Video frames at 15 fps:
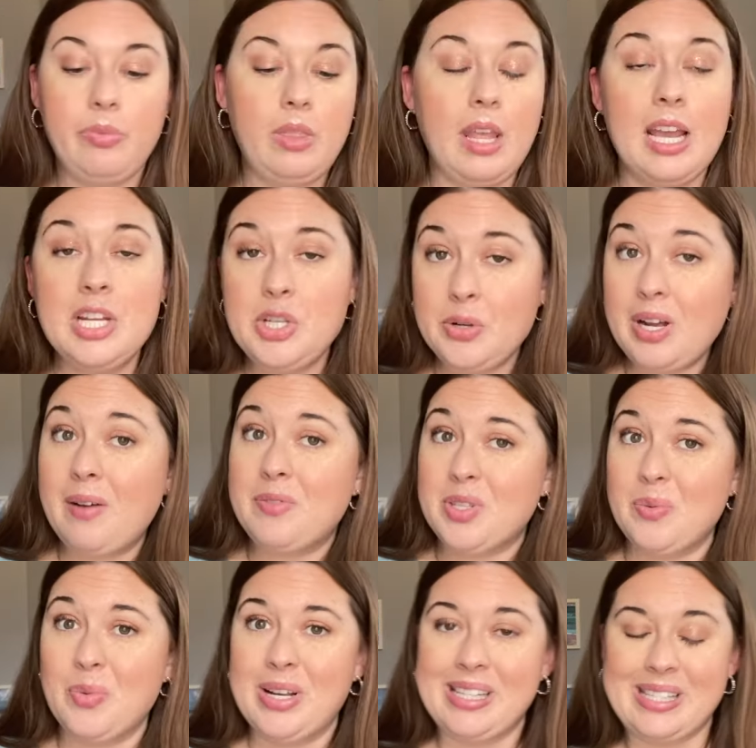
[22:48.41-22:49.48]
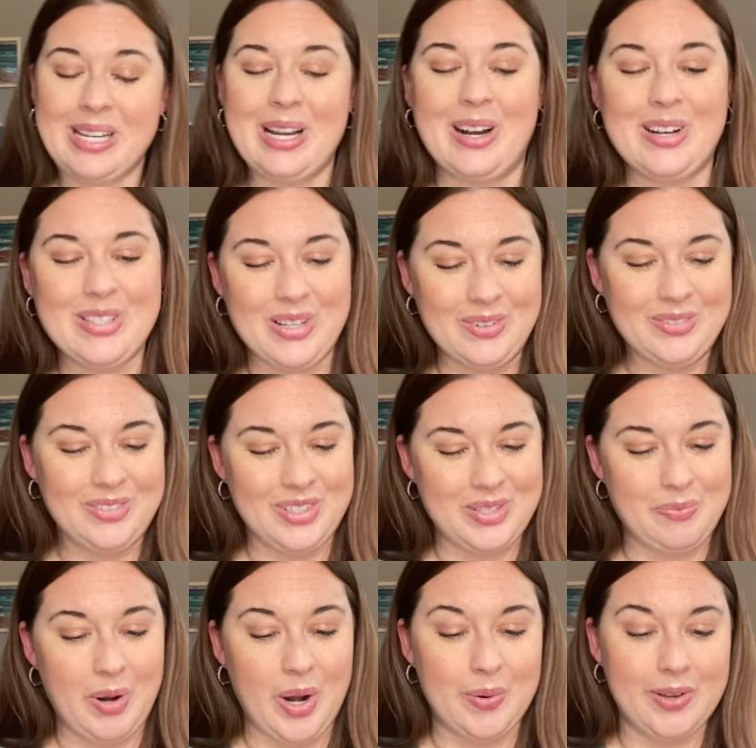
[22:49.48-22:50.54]
I do have some wins in here, so just
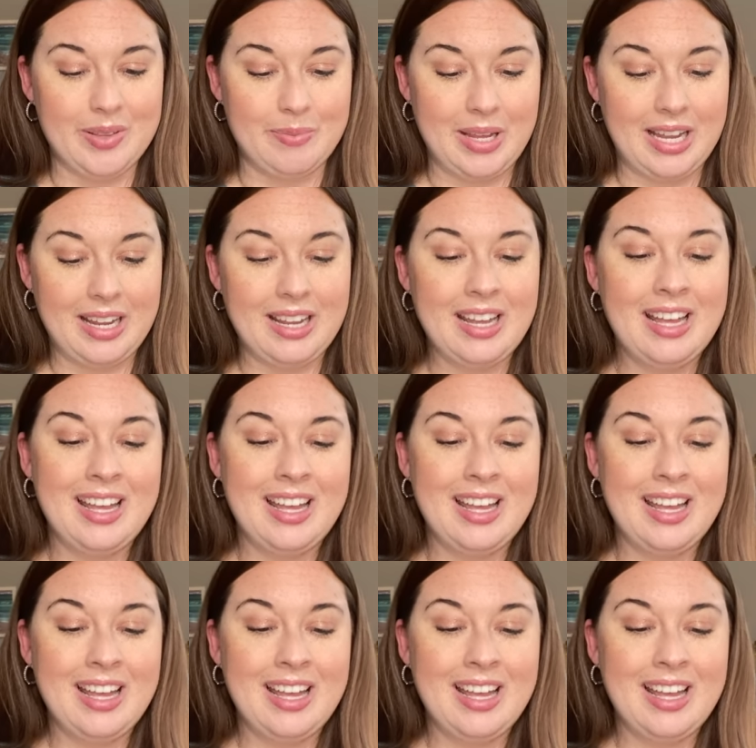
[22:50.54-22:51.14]
bear with me.